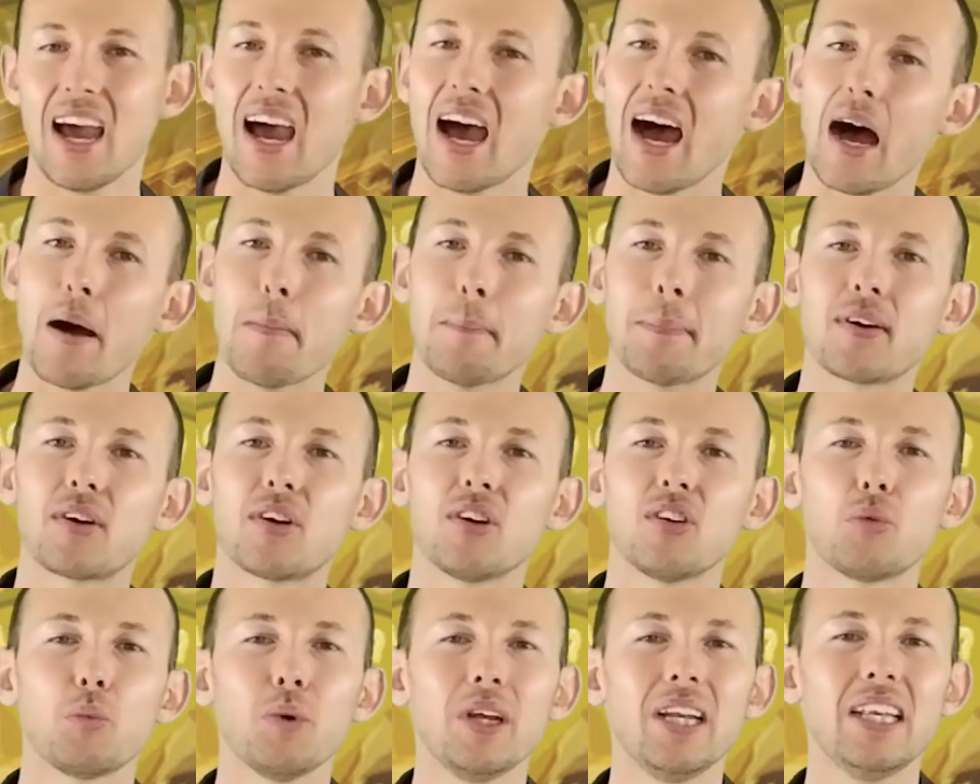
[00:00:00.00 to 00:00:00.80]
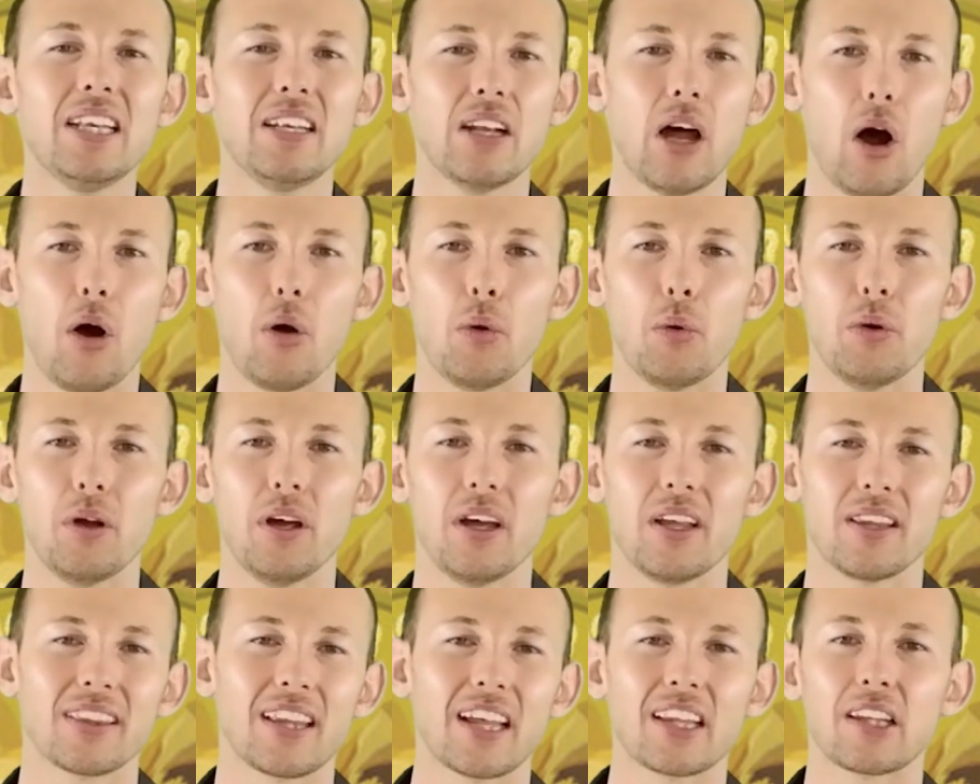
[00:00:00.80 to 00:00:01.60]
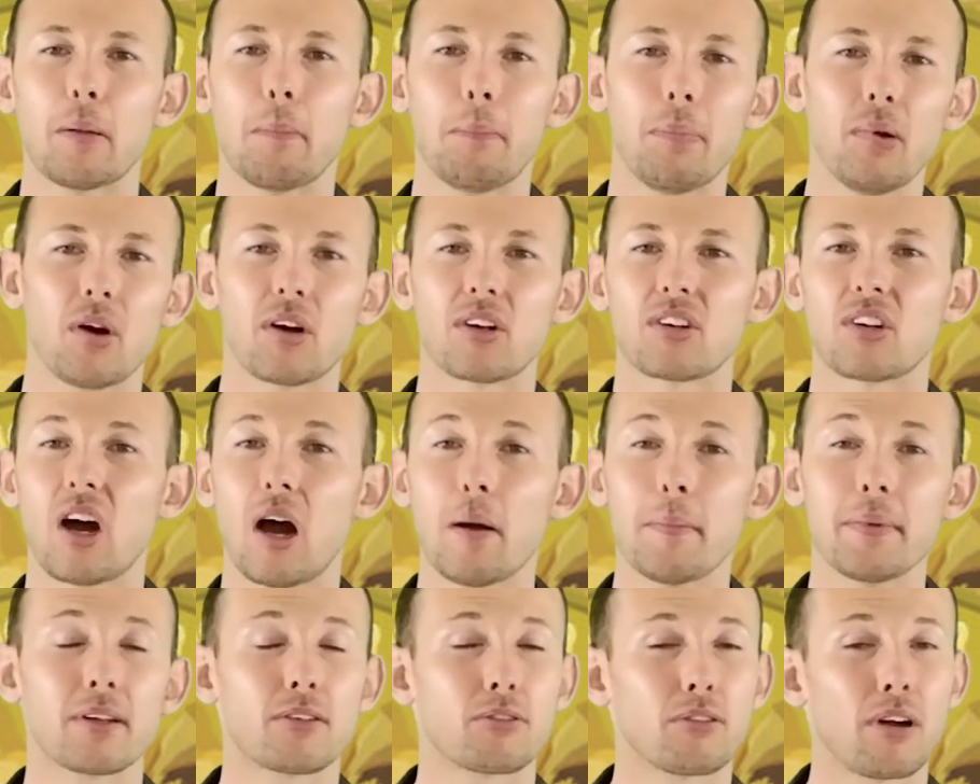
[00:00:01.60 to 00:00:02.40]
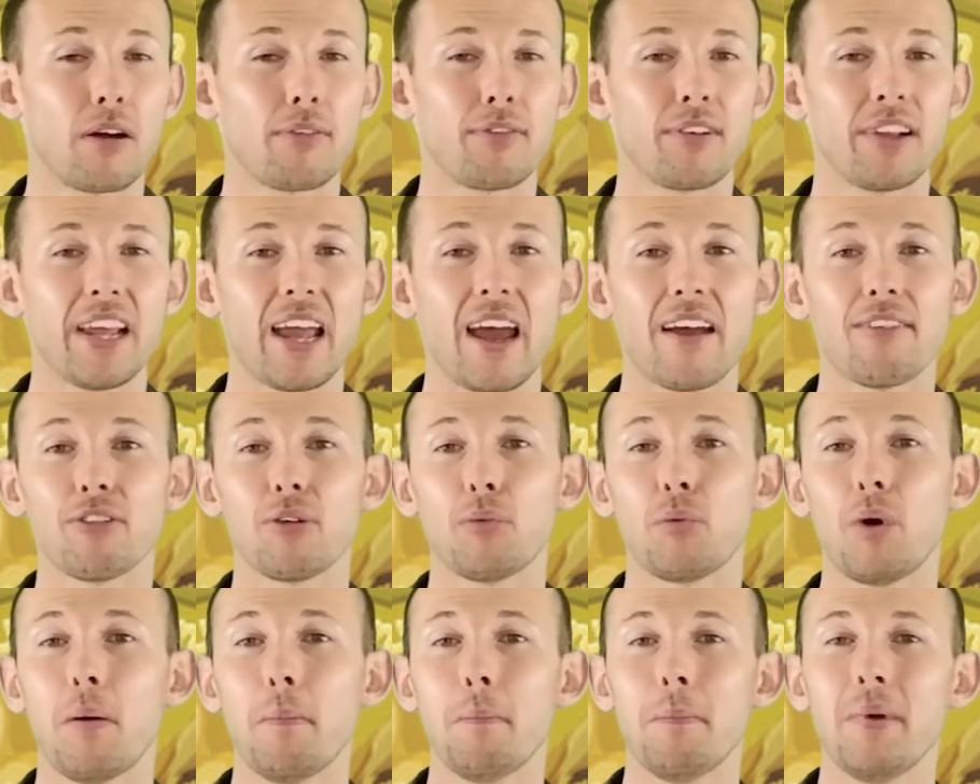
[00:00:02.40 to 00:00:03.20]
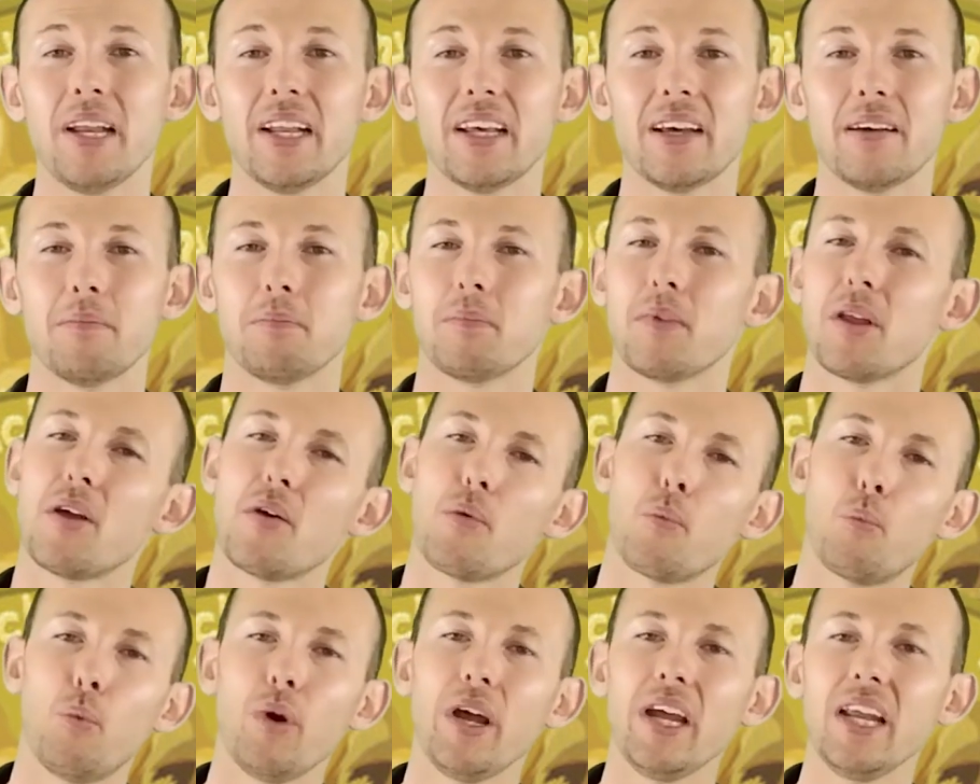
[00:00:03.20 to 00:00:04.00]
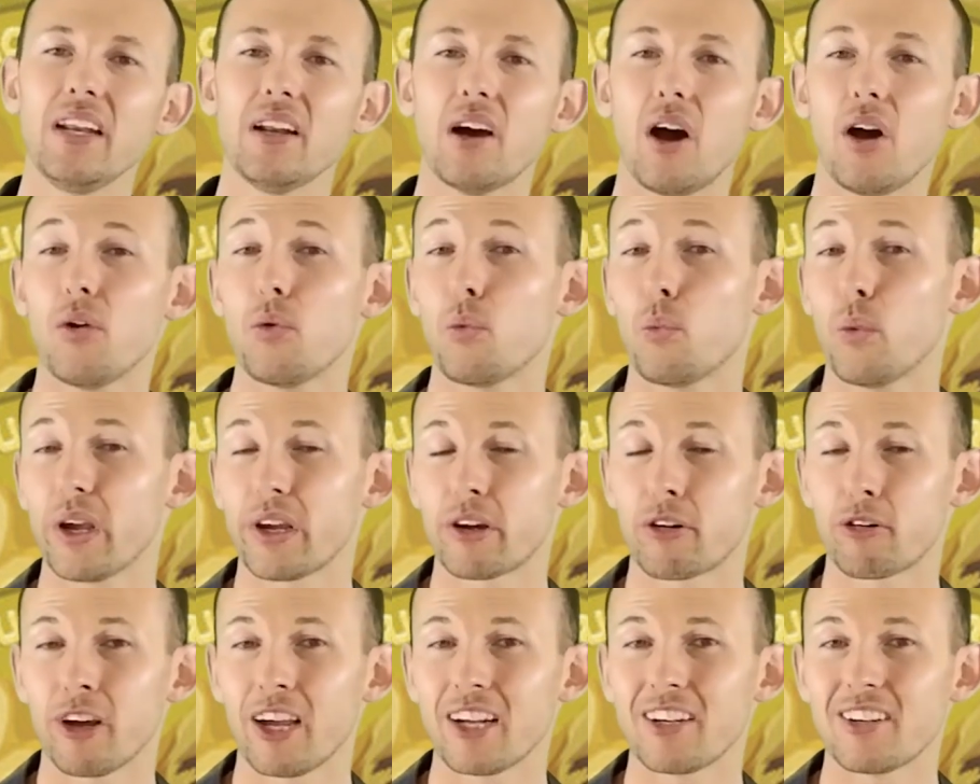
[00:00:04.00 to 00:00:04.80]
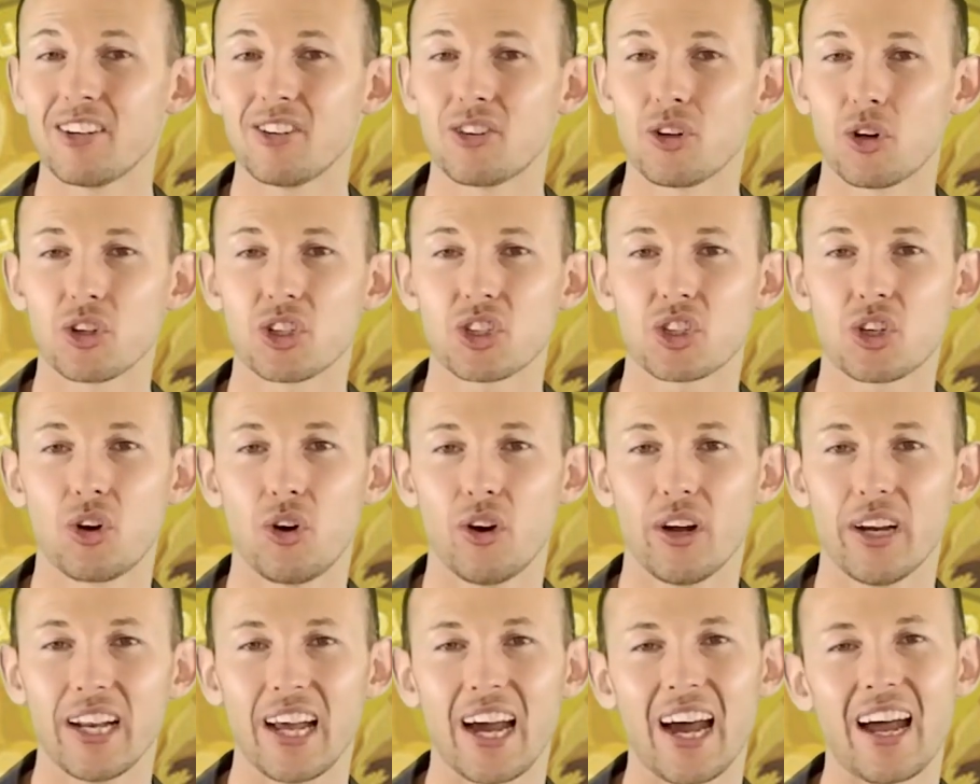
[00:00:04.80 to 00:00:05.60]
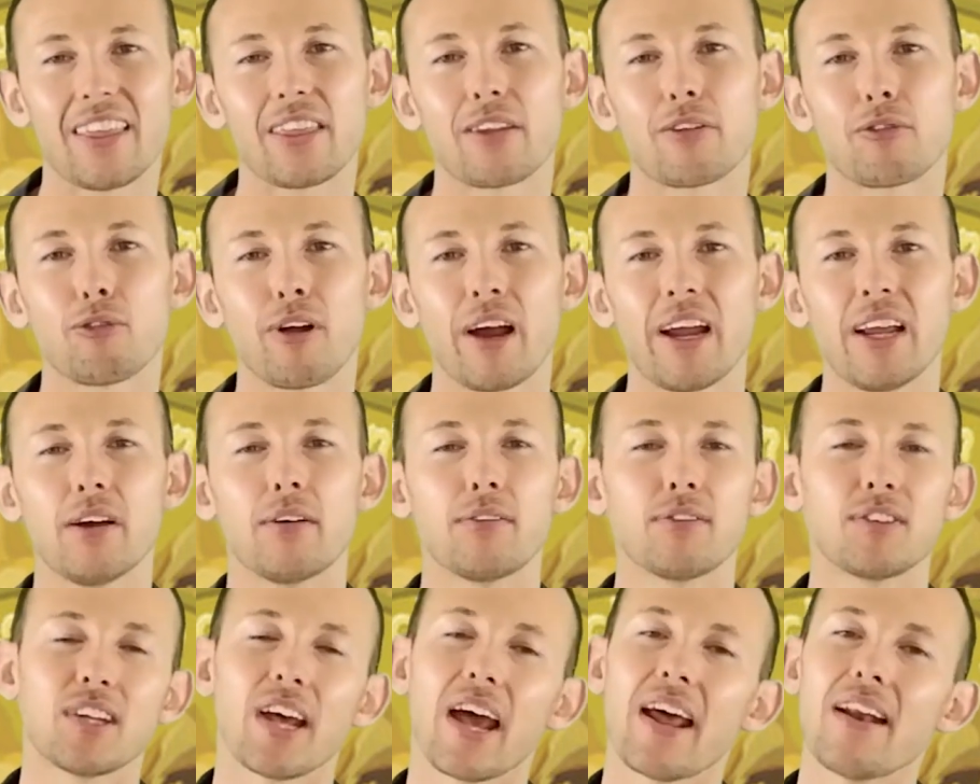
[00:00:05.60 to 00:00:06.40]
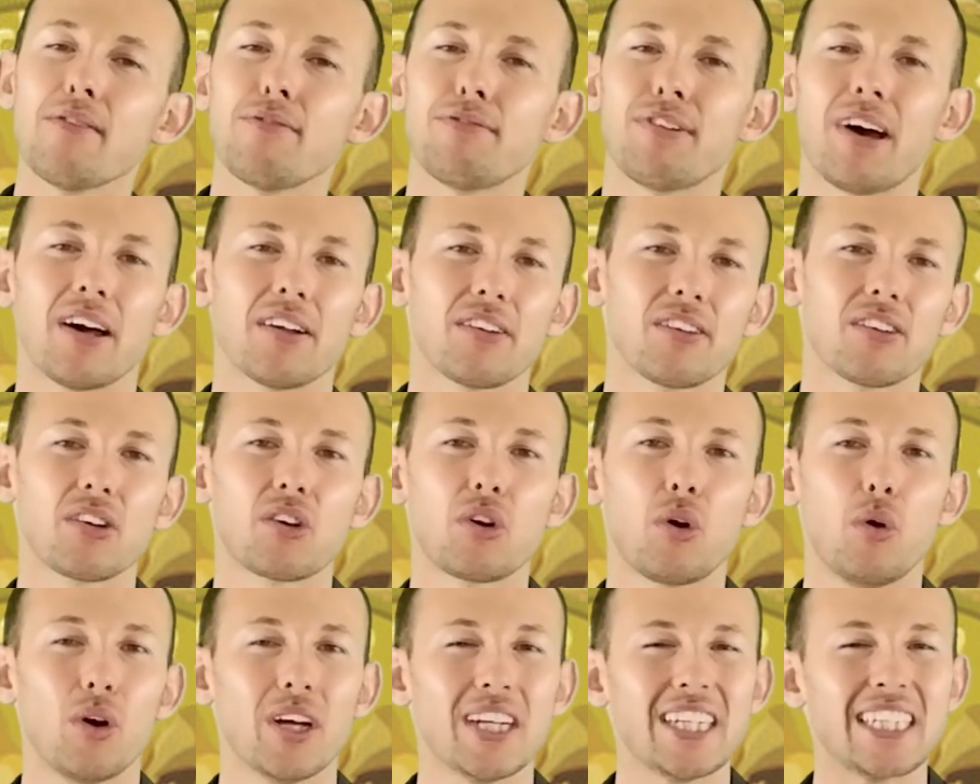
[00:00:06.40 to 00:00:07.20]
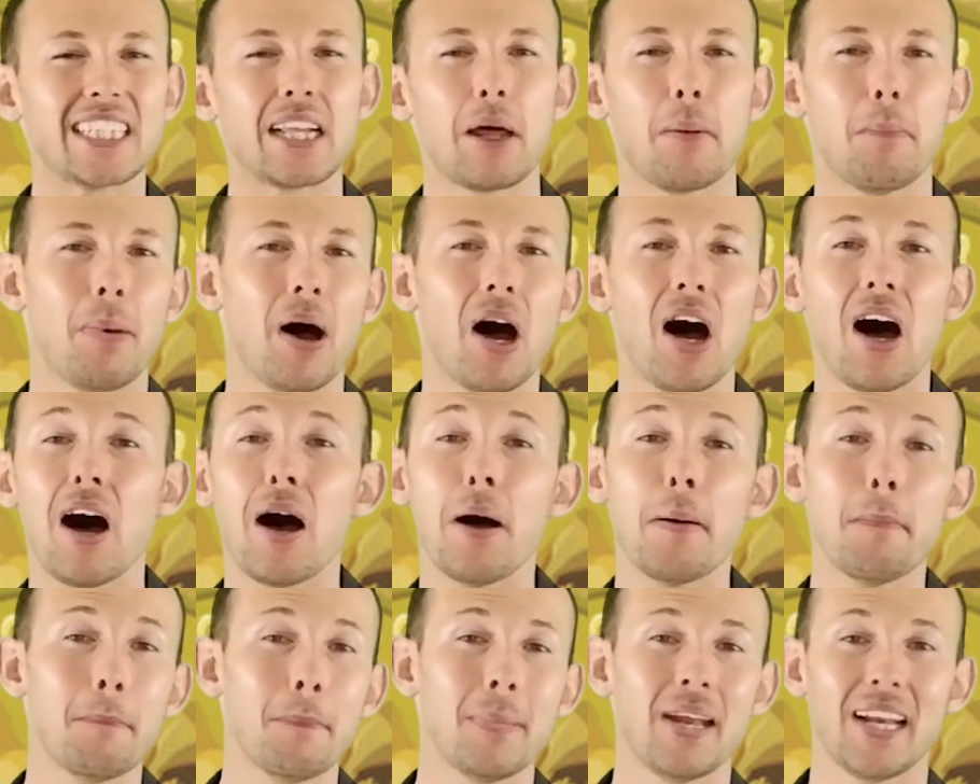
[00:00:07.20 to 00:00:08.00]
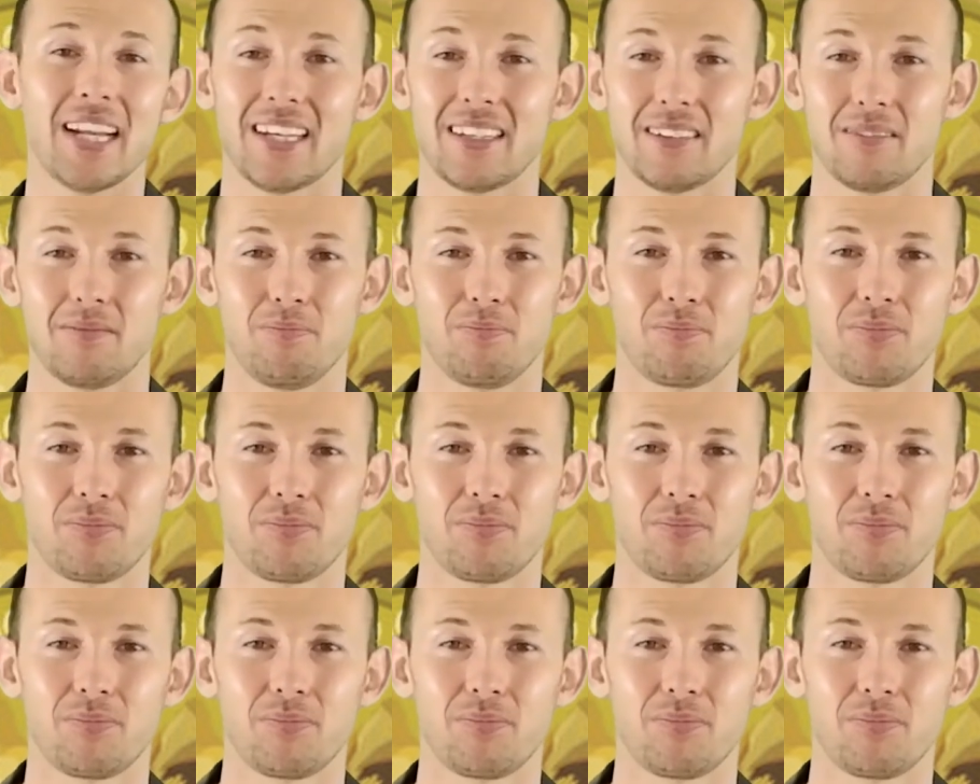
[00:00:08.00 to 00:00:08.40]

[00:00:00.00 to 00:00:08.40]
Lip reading: And because we know that the block time is roughly every 1 minute, we know we're creating Dogecoin at the rate of 10,000 coins per minute.